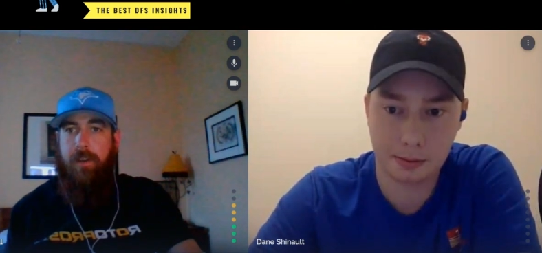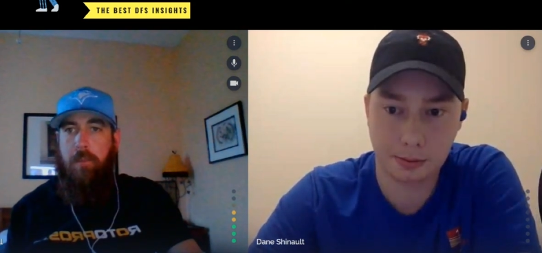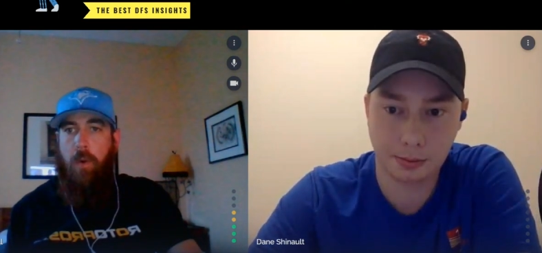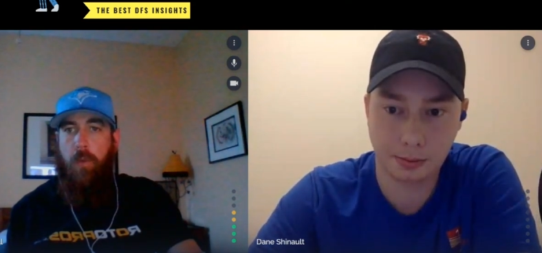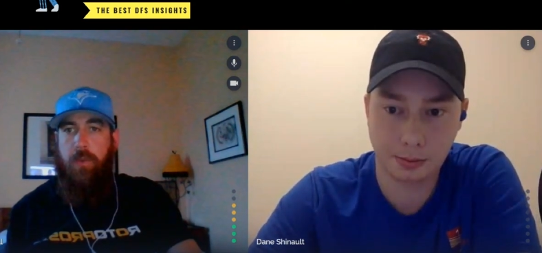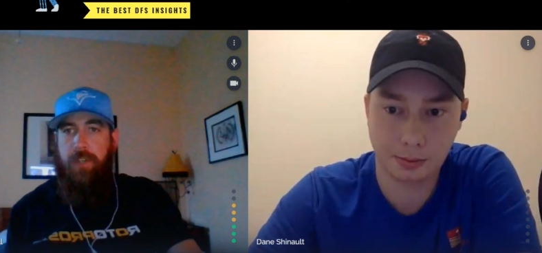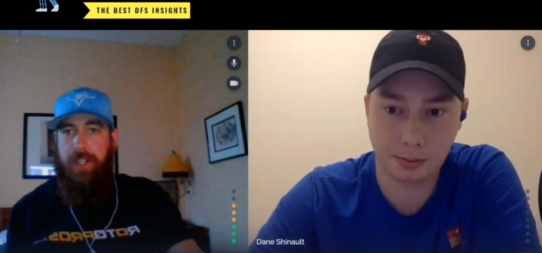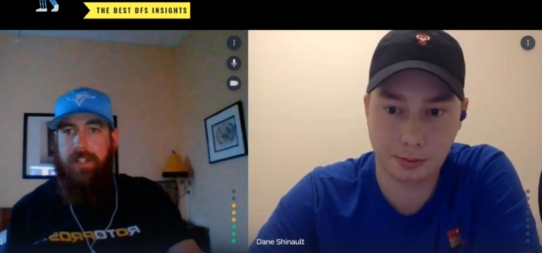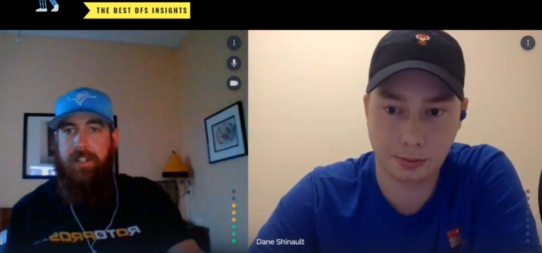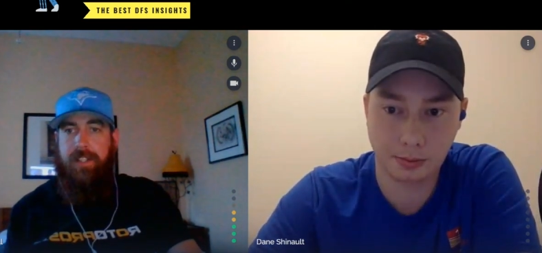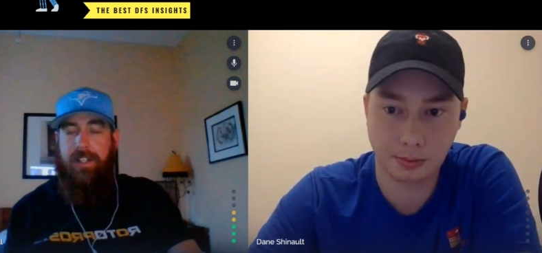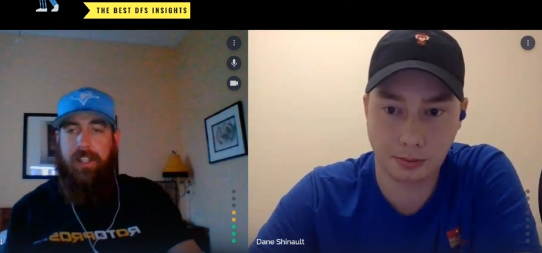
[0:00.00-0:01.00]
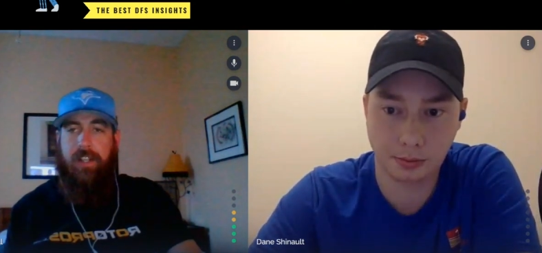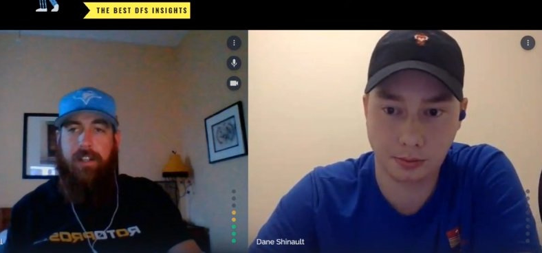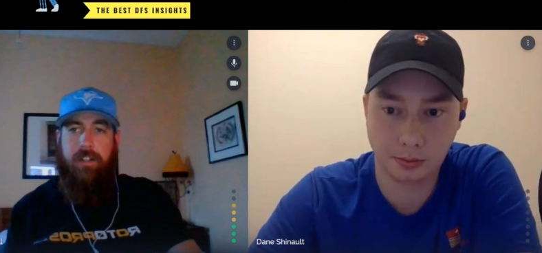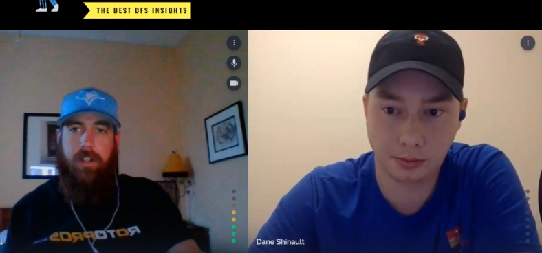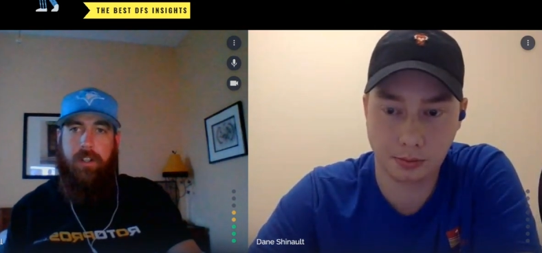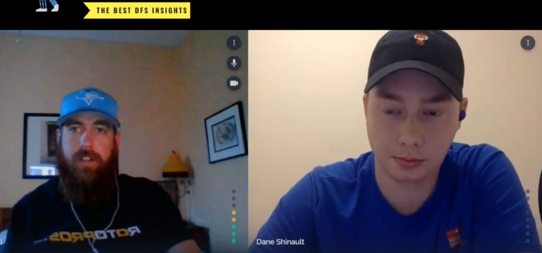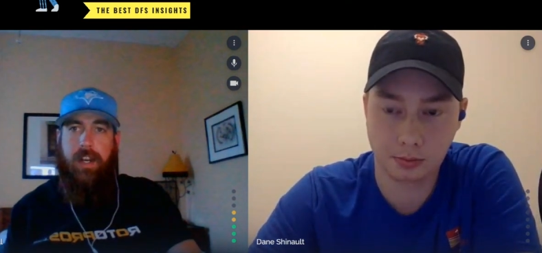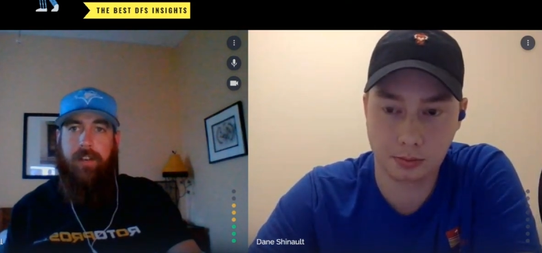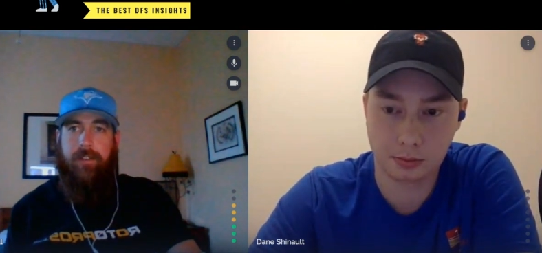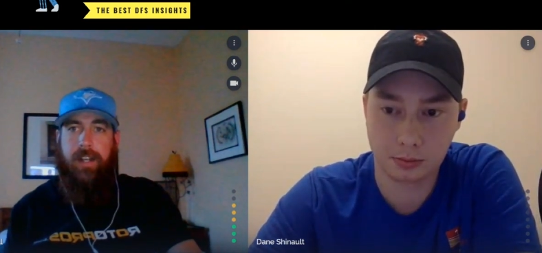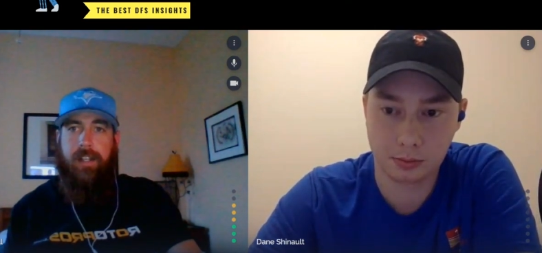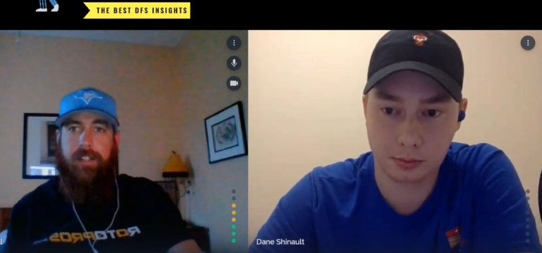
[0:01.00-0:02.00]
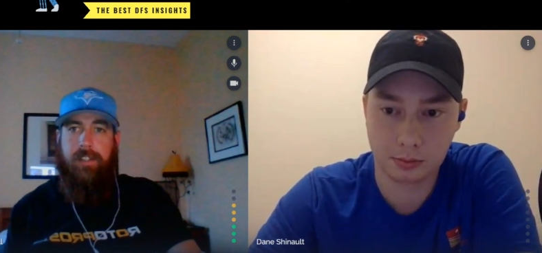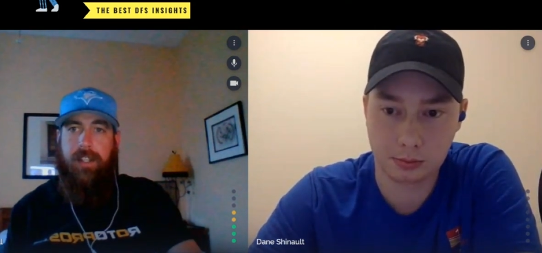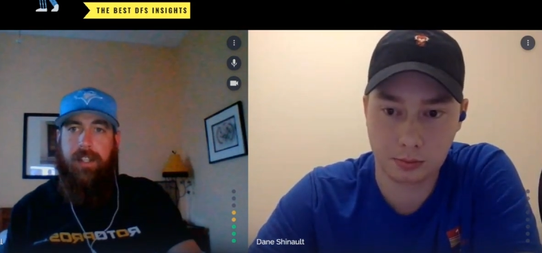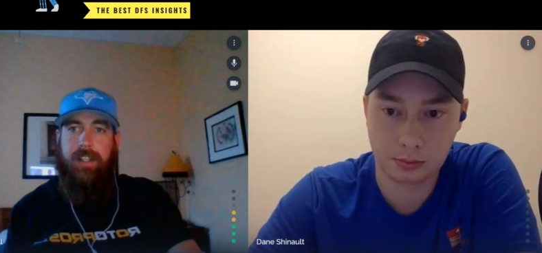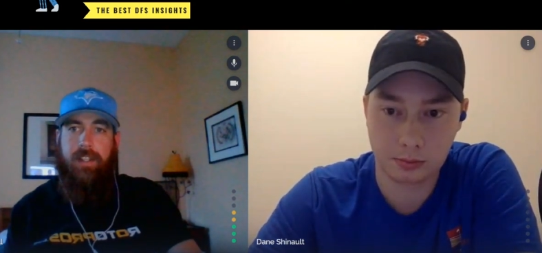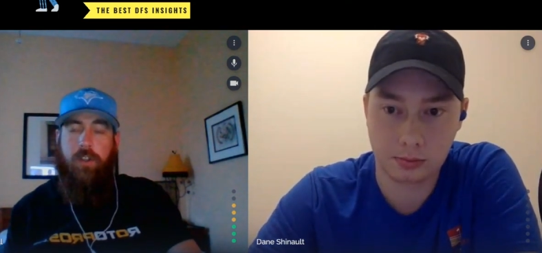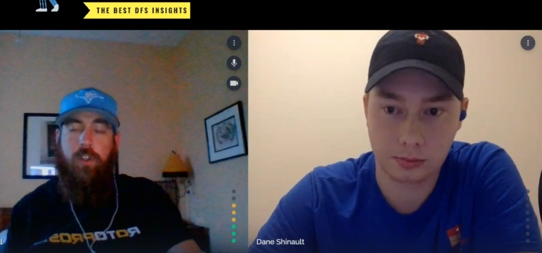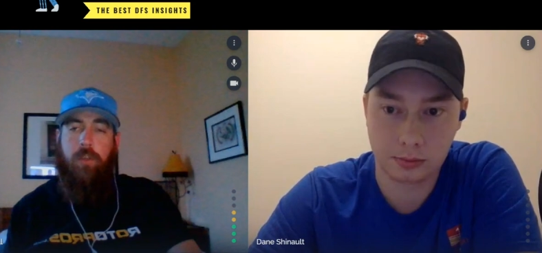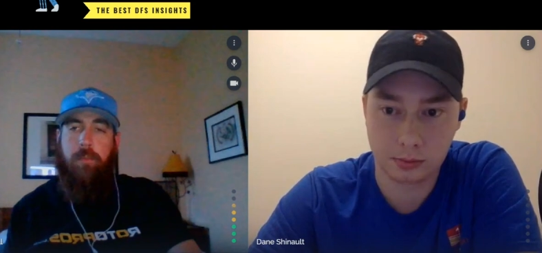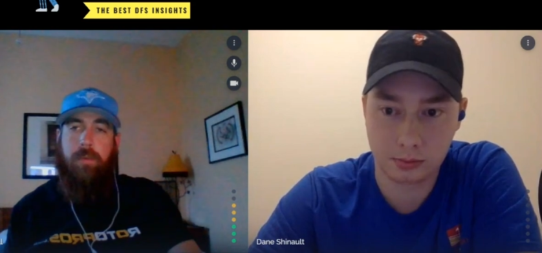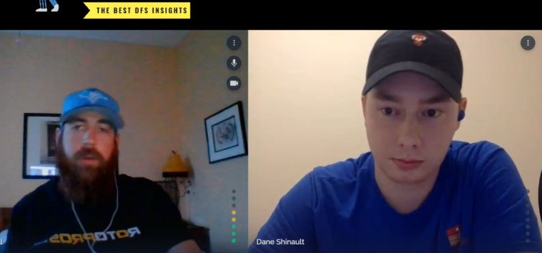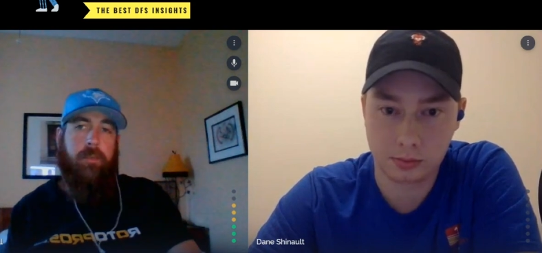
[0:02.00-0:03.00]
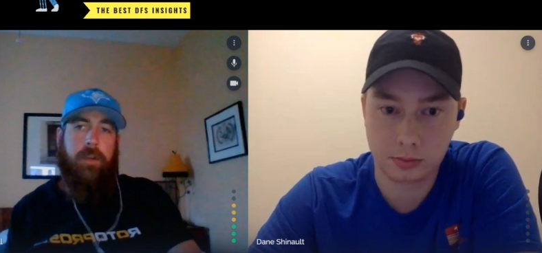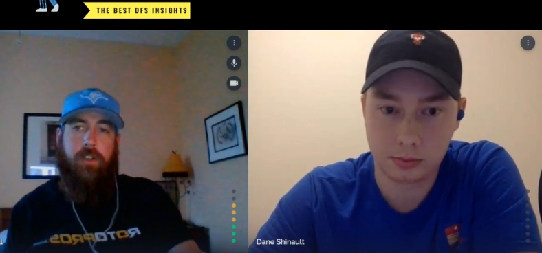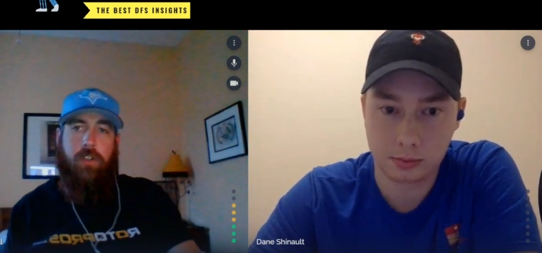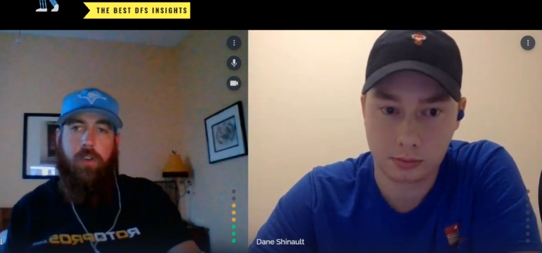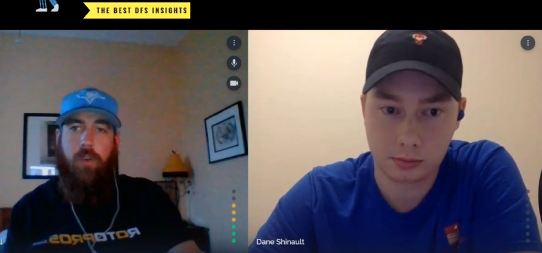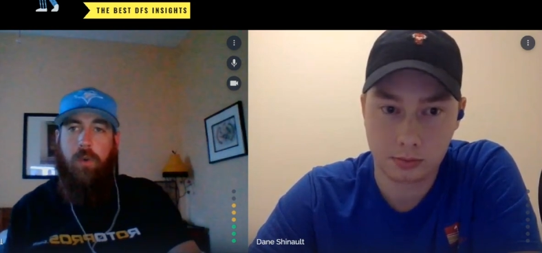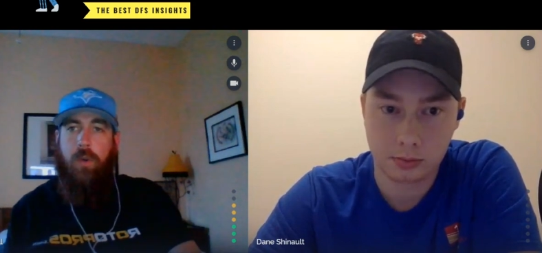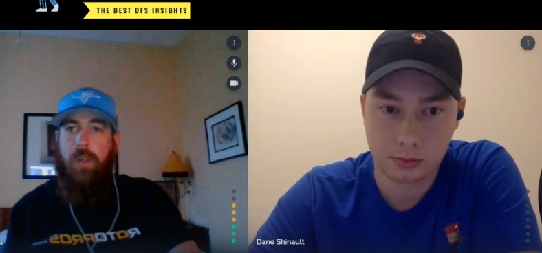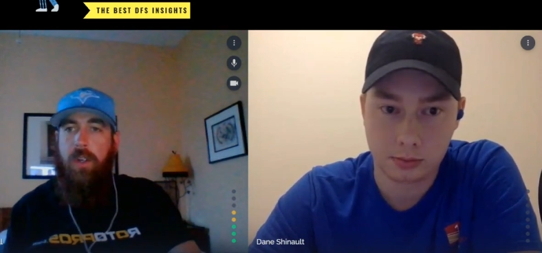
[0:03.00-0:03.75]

Speaker 1: both sixty-six hundred on DraftKings, and then you can pretty much go